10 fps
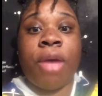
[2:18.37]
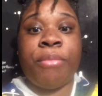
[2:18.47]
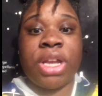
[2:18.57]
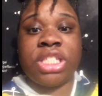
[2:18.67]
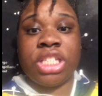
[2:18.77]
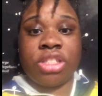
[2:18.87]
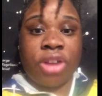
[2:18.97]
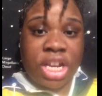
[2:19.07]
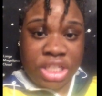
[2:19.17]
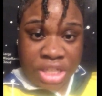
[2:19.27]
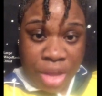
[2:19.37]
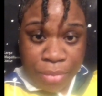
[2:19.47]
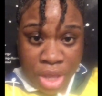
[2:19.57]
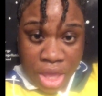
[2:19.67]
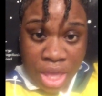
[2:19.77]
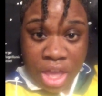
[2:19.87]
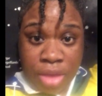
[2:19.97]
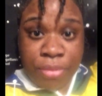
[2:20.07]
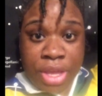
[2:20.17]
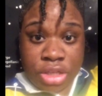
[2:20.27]
my sister actually got me a
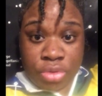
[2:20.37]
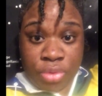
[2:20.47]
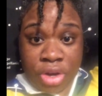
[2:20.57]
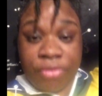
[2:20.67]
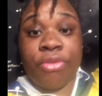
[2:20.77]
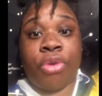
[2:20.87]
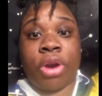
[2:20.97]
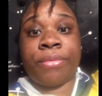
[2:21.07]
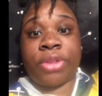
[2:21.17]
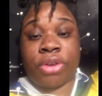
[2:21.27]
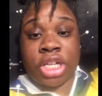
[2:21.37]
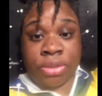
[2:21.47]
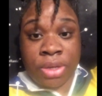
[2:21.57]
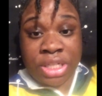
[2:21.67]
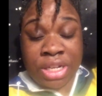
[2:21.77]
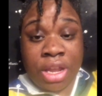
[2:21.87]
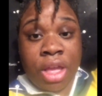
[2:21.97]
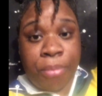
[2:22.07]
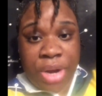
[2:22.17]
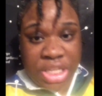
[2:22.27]
headband to wear for the graduation,
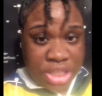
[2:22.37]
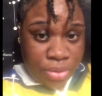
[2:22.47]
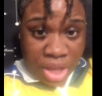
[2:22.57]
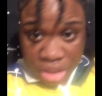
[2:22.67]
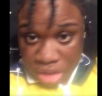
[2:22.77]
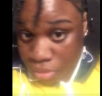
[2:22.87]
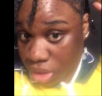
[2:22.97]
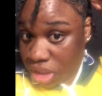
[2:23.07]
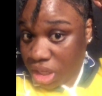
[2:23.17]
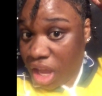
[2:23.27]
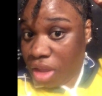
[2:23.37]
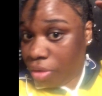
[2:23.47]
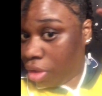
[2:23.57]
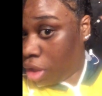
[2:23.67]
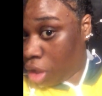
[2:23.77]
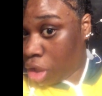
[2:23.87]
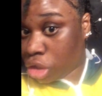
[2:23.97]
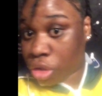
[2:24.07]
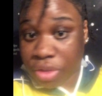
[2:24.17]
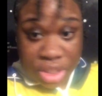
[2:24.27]
but I still have to do a style.
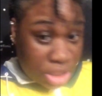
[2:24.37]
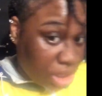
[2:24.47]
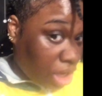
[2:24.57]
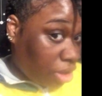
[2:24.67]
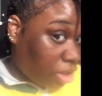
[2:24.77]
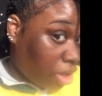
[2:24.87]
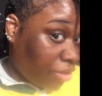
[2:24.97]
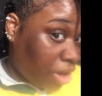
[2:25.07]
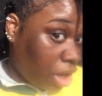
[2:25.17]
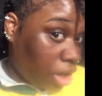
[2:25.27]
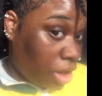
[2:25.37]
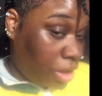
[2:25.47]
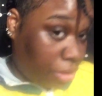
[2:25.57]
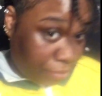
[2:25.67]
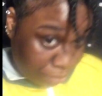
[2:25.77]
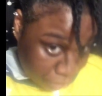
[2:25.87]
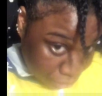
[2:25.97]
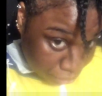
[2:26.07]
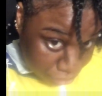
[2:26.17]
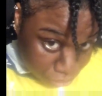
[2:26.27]
So this is the hairstyle that I um,
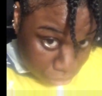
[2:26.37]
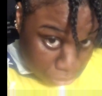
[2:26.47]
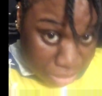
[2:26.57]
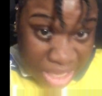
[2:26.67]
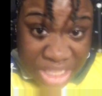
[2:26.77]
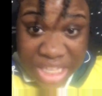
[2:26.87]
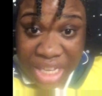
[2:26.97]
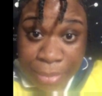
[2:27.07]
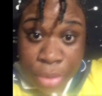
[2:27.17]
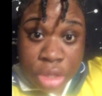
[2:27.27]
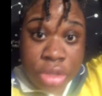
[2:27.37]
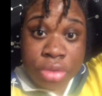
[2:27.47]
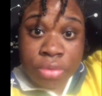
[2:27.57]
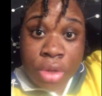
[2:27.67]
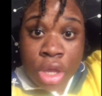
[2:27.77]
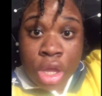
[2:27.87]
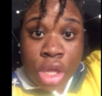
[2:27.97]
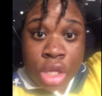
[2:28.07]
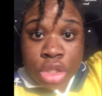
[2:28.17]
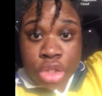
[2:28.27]
did. I'm gonna do
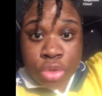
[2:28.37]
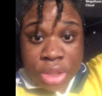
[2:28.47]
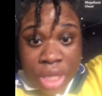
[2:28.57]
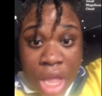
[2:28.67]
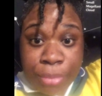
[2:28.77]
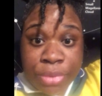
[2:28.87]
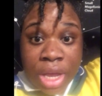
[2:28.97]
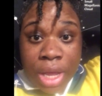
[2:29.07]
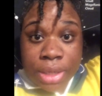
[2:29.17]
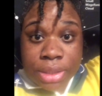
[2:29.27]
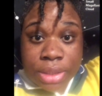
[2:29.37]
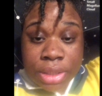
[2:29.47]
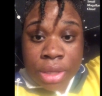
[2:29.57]
two top knots,